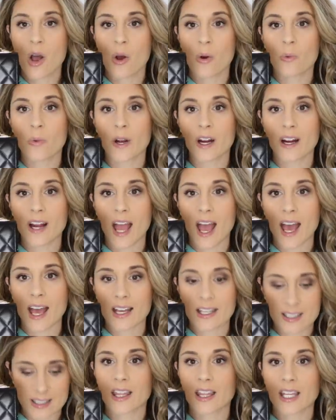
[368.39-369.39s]

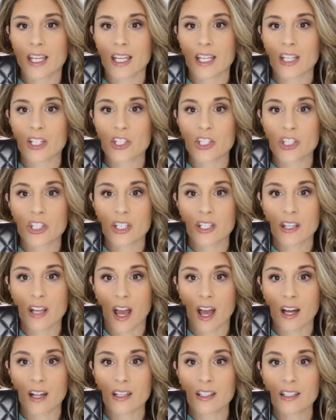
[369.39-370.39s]
whereas the
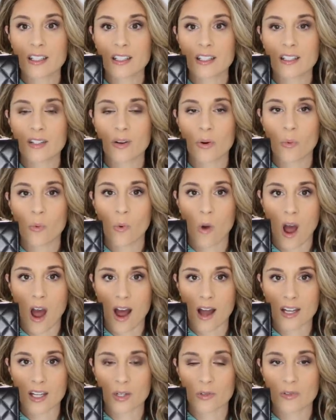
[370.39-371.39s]
Chanel
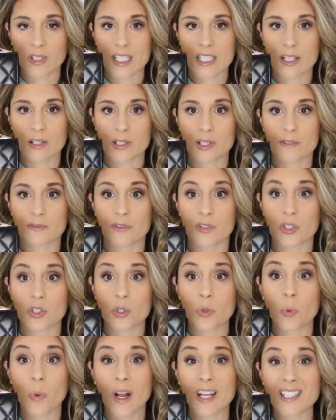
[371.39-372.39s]
WOC retails for
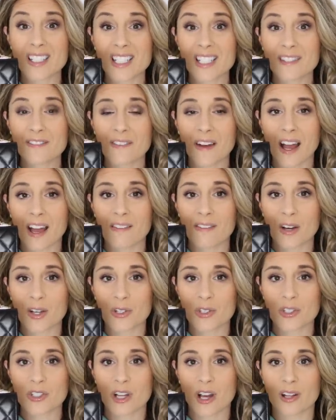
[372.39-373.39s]

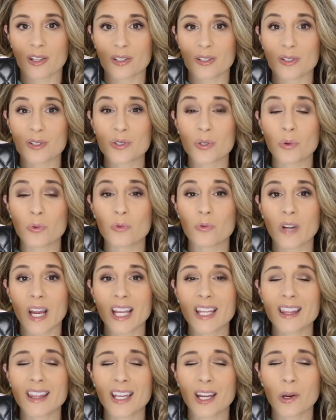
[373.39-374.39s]
$2,500. So
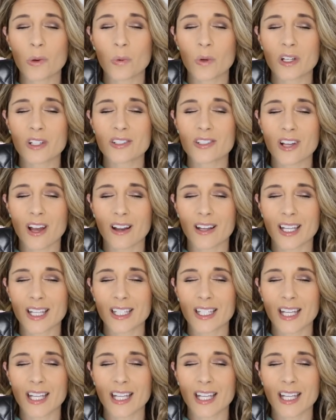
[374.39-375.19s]
right there, we're talking